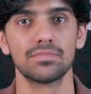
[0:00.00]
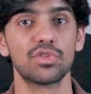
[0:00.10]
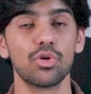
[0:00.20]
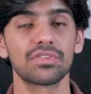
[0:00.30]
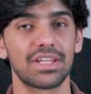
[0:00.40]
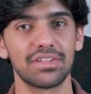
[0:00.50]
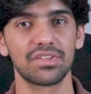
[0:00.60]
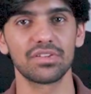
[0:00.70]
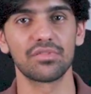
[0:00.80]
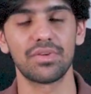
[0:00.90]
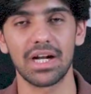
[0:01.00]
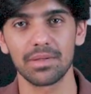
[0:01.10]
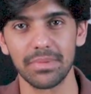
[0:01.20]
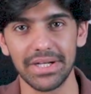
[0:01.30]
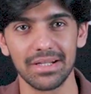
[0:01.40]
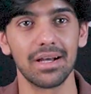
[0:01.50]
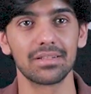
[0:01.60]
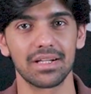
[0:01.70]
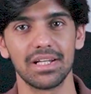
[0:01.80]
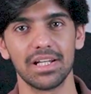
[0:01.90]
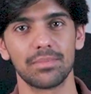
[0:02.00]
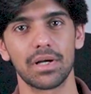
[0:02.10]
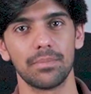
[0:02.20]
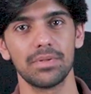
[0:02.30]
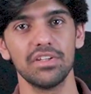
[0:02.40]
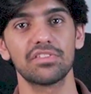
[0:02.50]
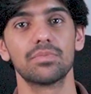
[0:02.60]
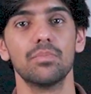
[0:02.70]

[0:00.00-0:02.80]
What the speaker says: Those cases, in fact, made other LLM companies